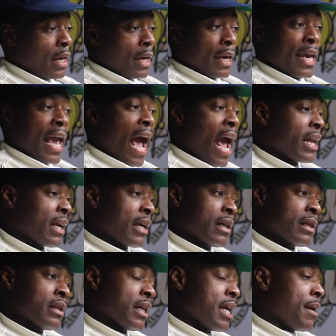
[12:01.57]
He had a
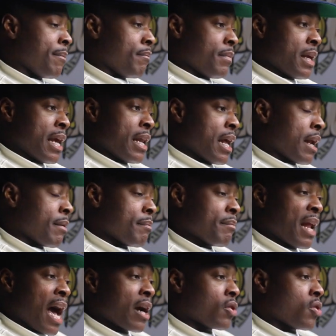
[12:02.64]
clip, and I'm
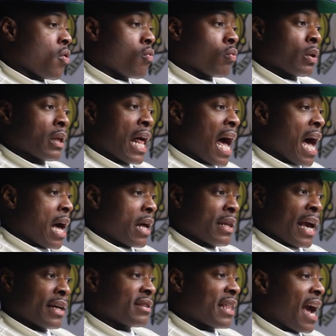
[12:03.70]
not gonna lie,
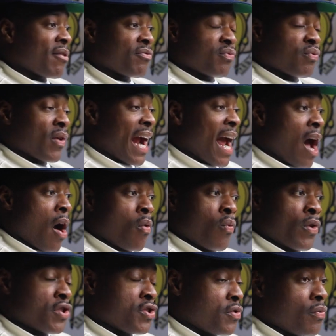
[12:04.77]
like that round
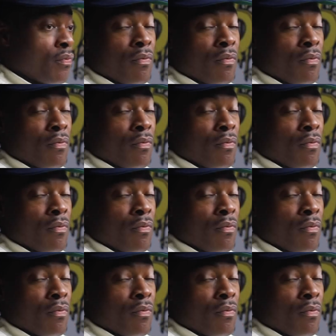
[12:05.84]
was,